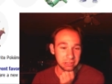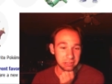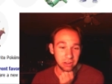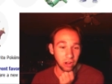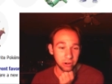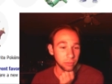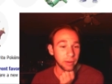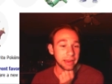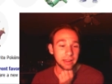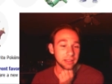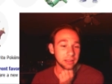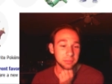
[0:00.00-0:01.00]
gone away
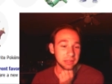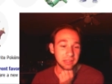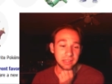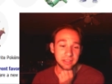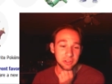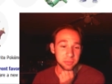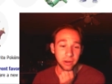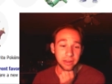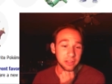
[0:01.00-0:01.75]
completely at this point.